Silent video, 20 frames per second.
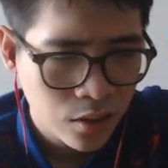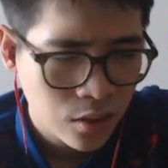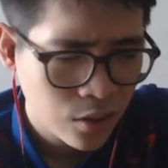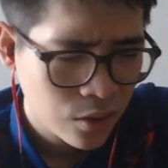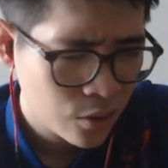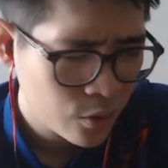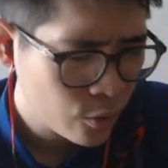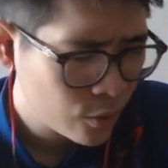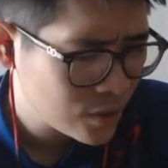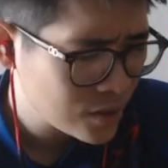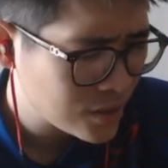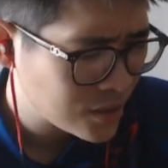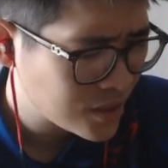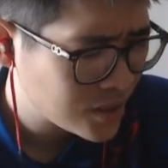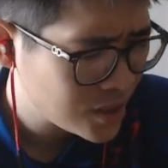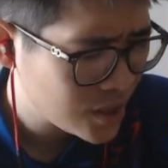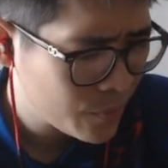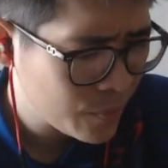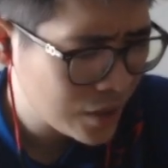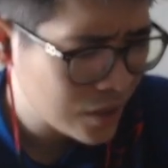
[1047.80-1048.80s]
Do
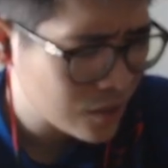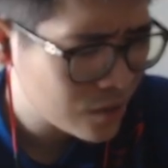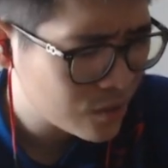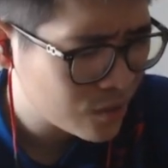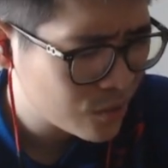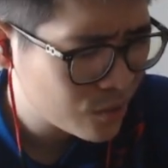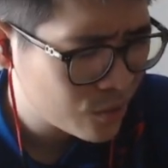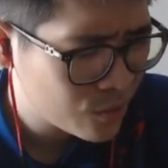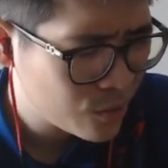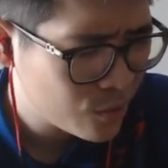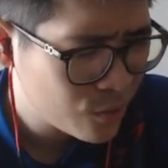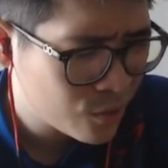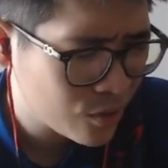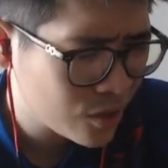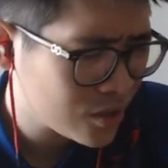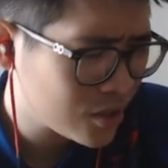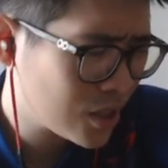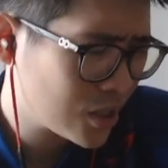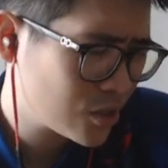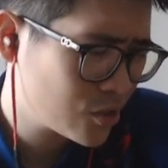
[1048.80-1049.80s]

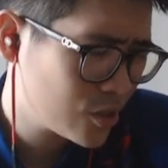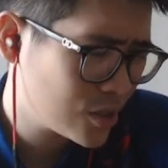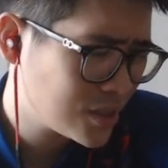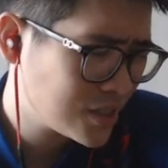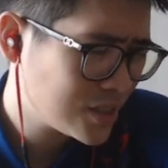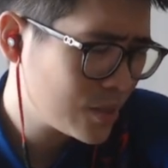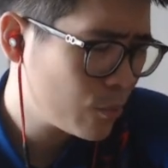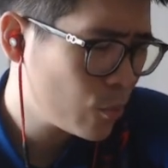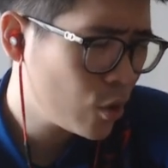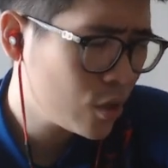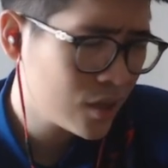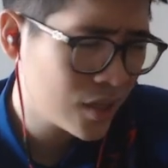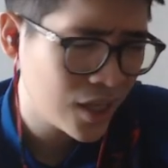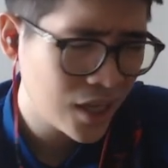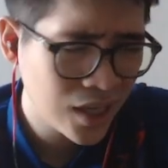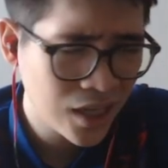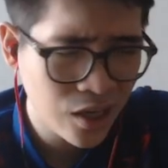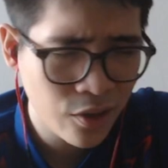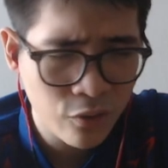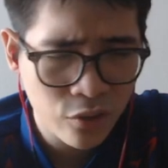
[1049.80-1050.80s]
not like just stubbornly
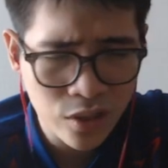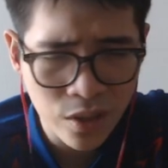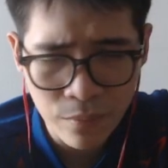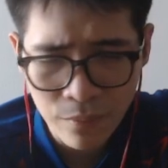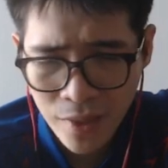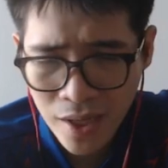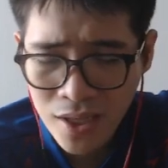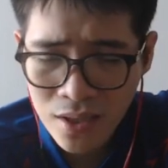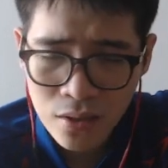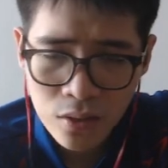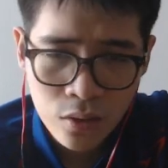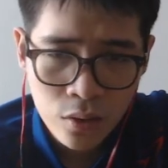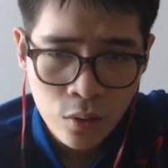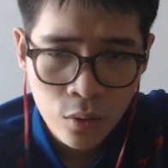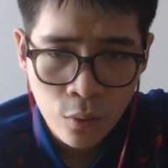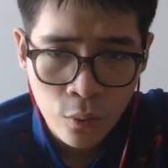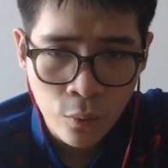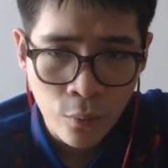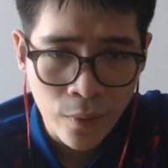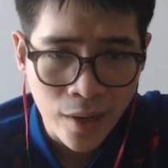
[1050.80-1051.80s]
go for the mid
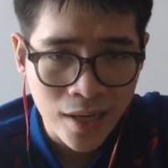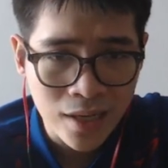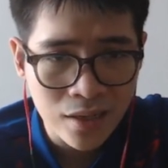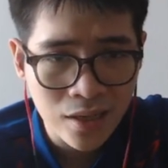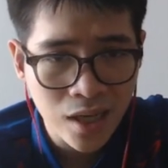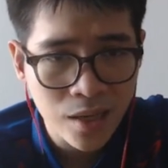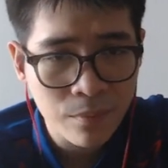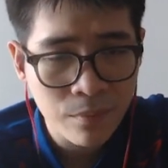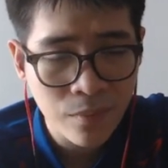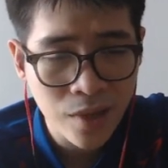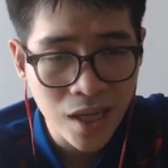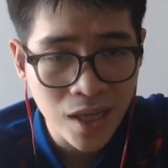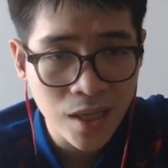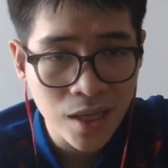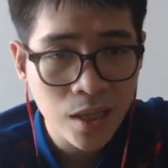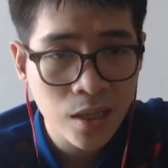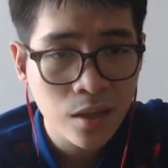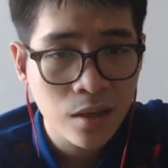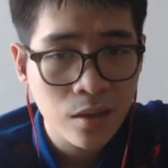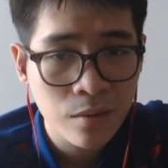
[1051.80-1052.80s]
when it may
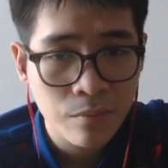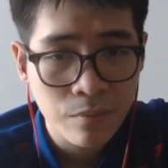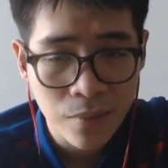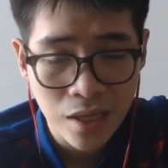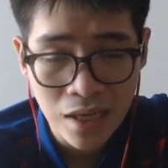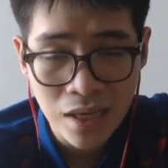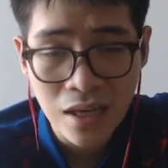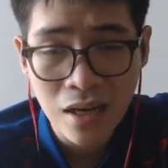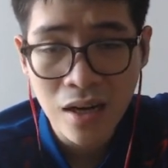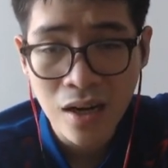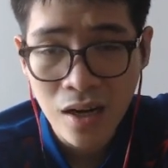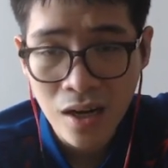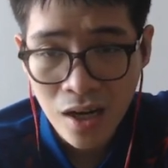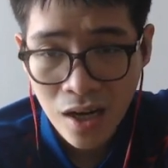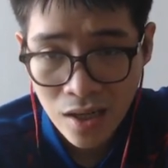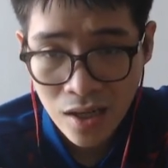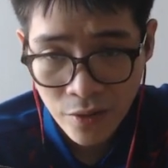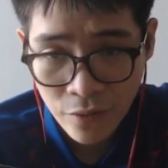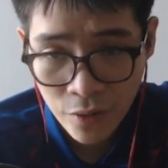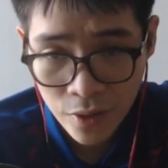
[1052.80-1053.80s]
be
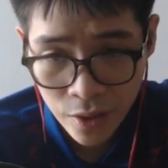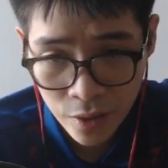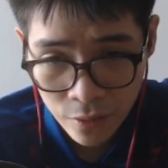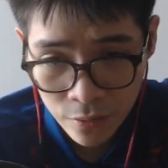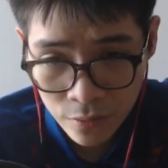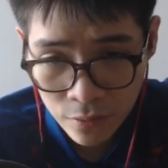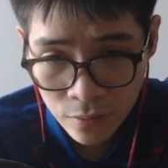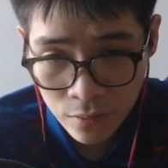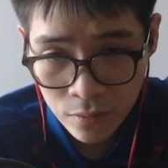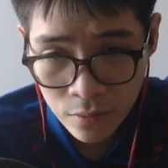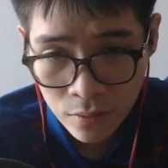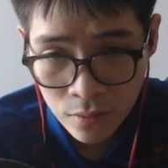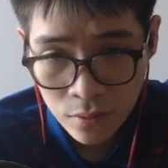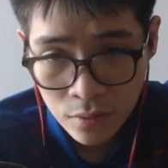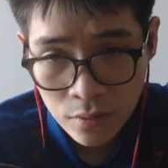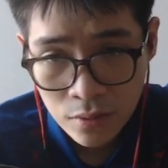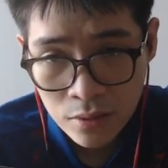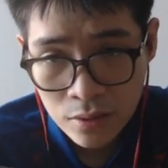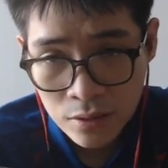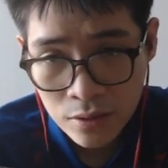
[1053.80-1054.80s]
harder for you
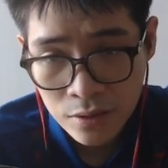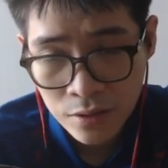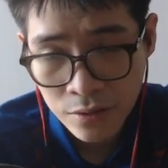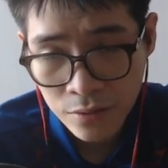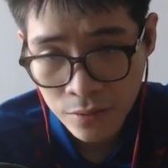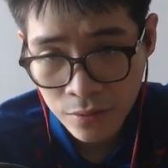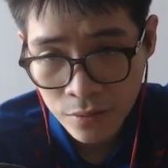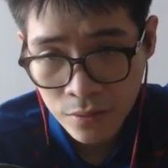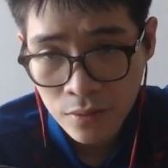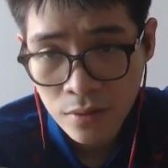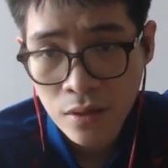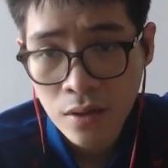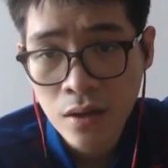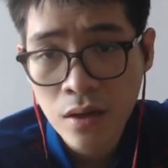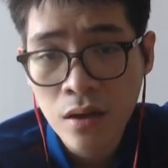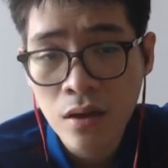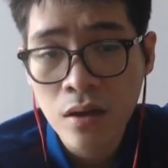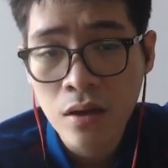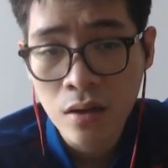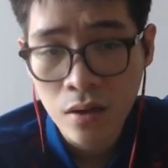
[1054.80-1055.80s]
to
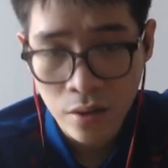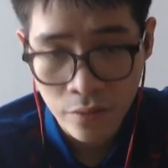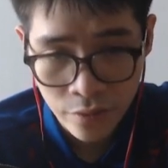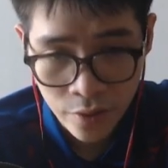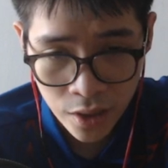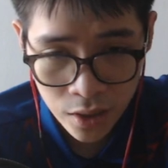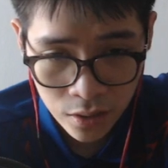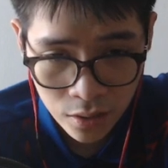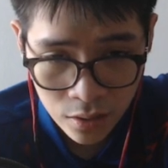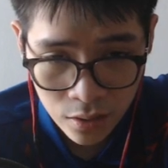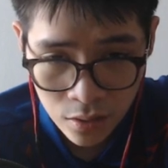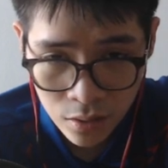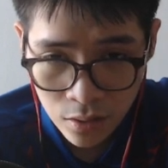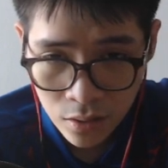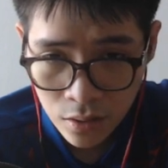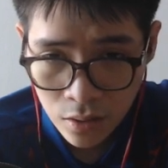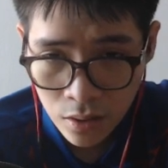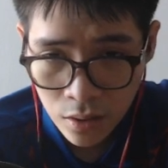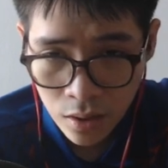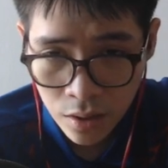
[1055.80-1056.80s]
convert.
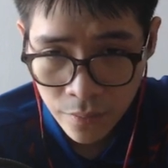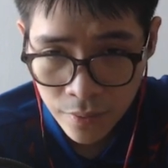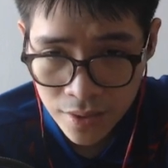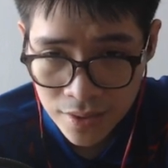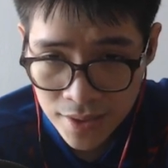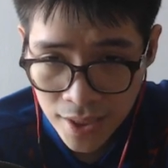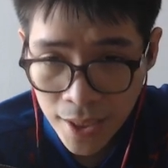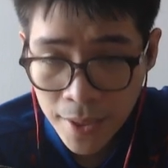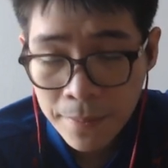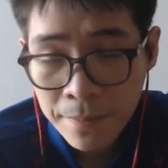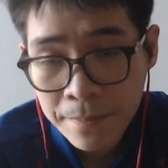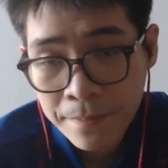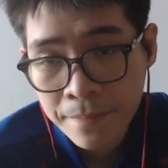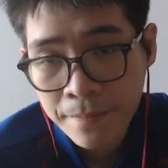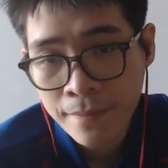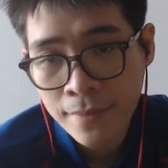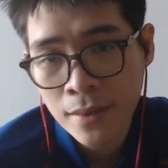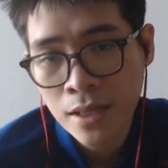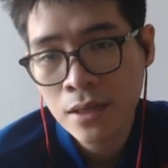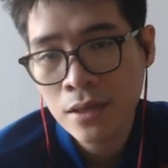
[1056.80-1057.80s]
You understand?
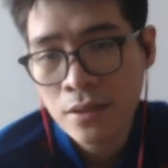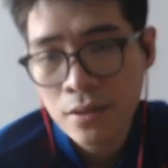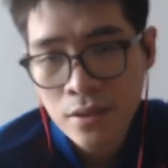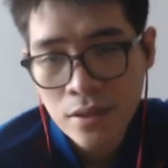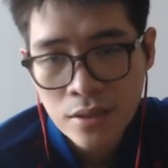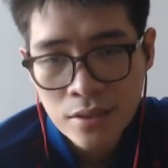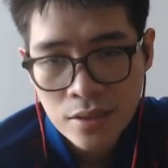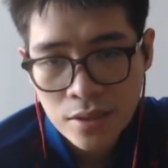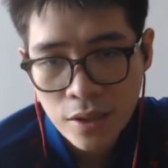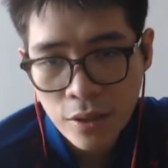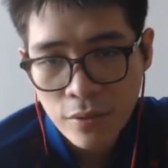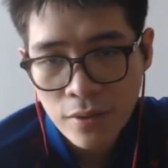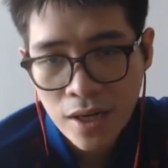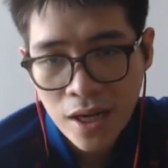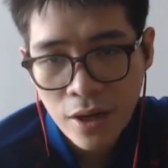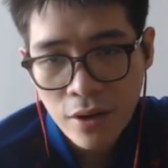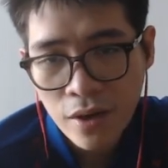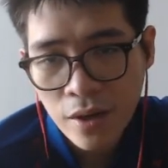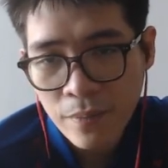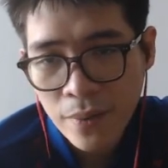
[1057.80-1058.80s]
So
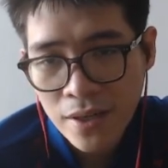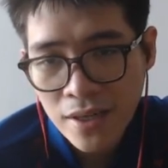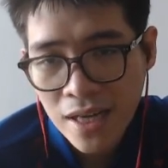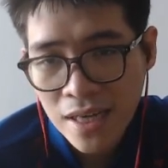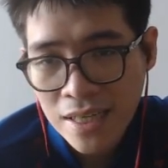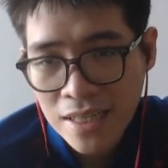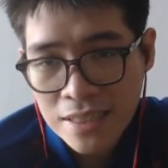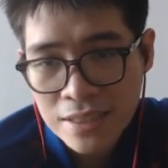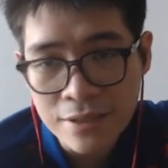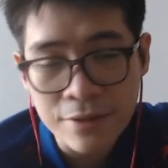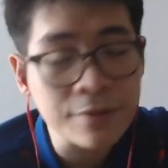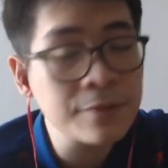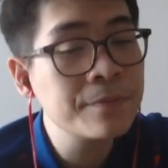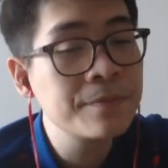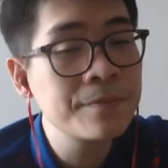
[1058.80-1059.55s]
now I play knight e2.